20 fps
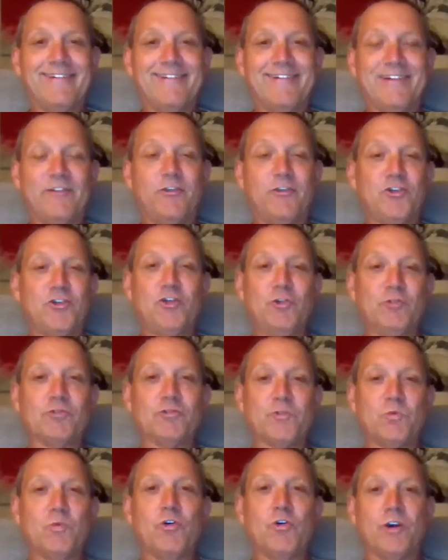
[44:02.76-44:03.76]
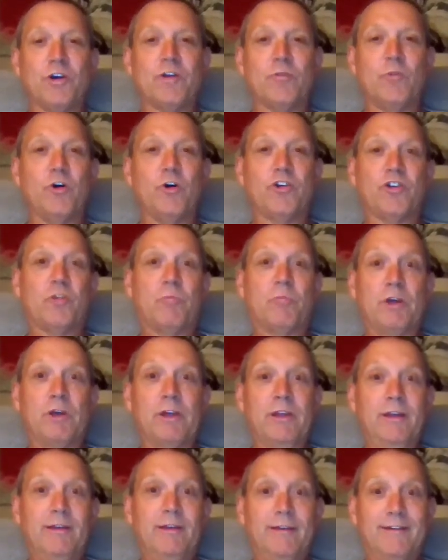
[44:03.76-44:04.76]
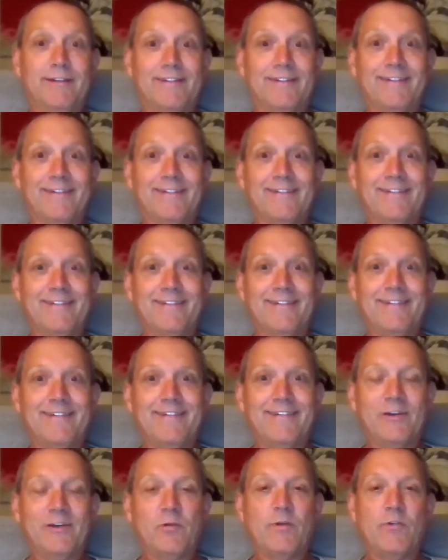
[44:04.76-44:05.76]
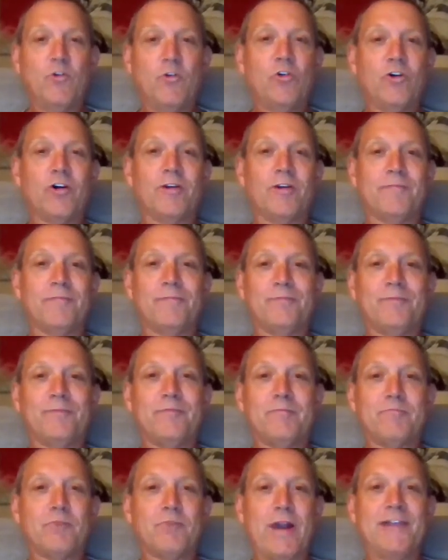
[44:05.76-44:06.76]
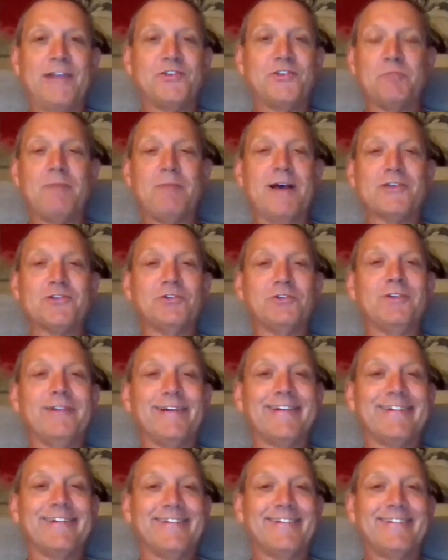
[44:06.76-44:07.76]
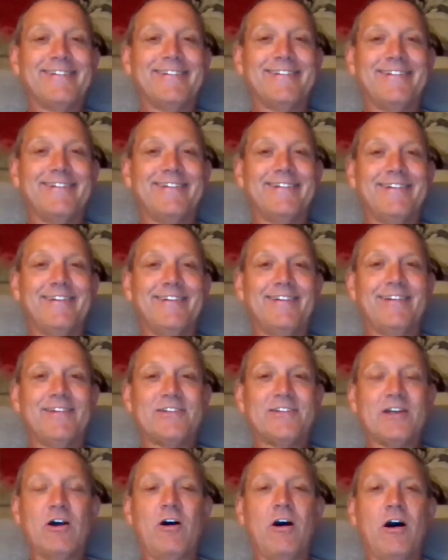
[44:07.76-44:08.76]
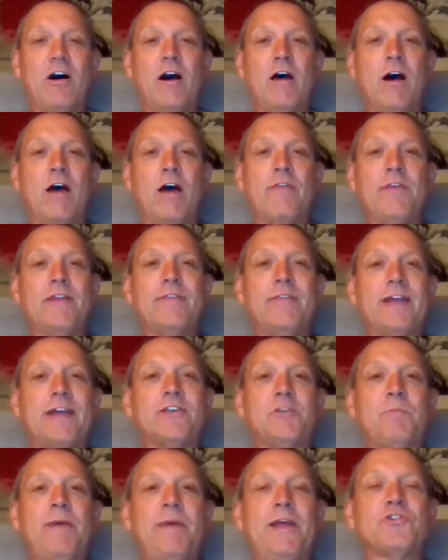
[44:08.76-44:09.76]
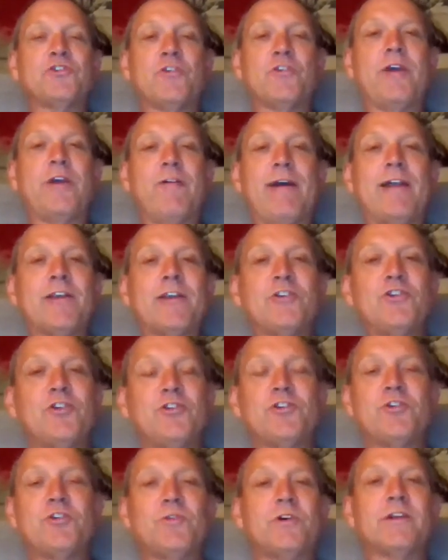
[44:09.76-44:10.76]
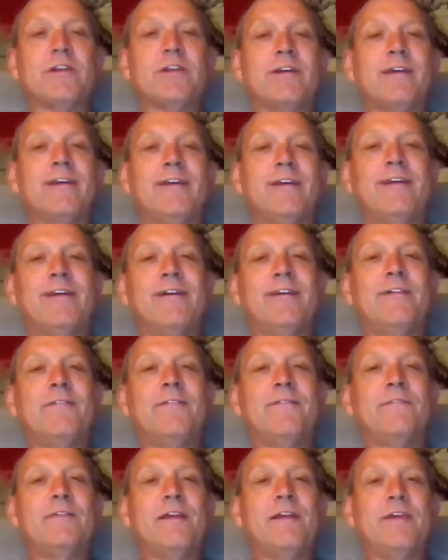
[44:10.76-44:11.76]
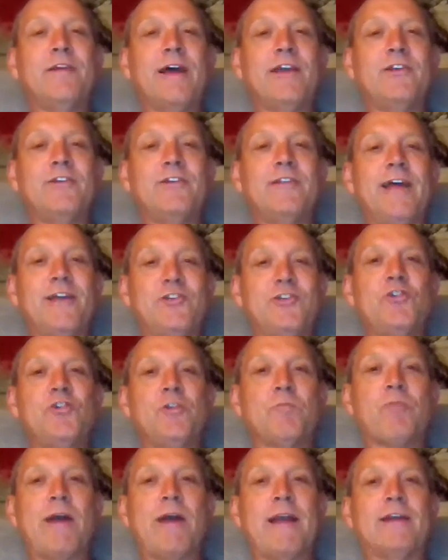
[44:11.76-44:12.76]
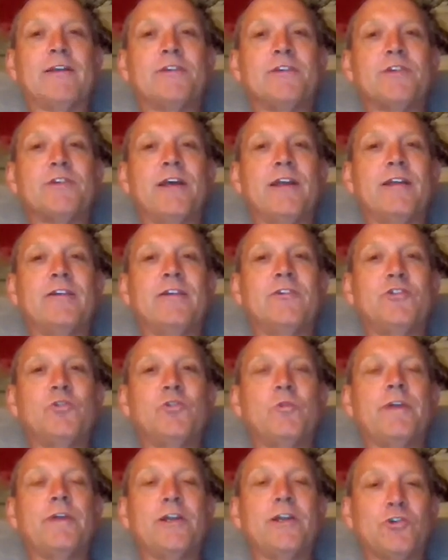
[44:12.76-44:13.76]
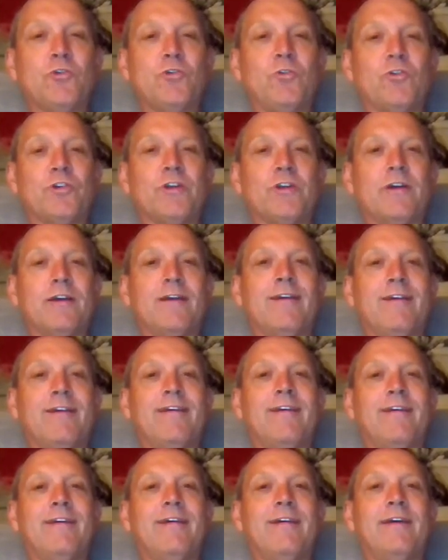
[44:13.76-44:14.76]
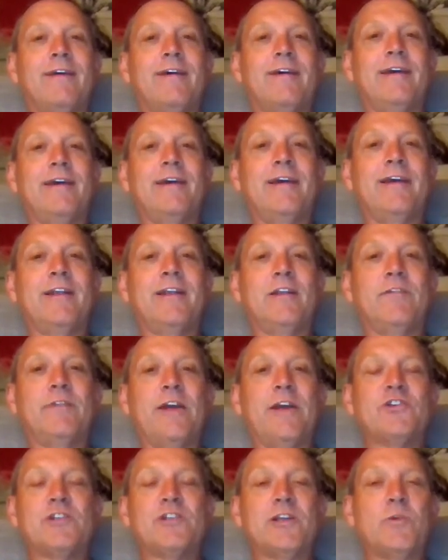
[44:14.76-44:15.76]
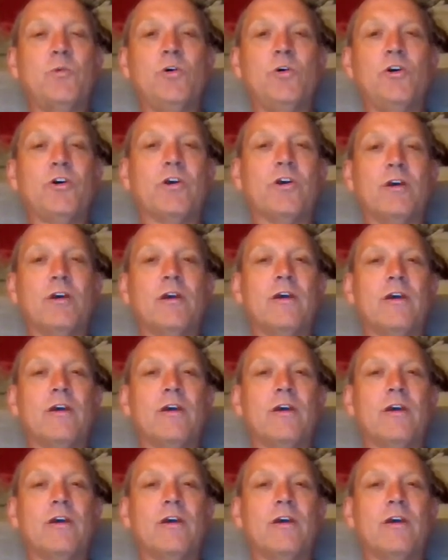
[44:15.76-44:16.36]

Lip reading: and the tools worked on me. And we've all got brains and muscle. So I think that depends on their attitude to it. If they do the practice and do what they're taught, it'll eventually work.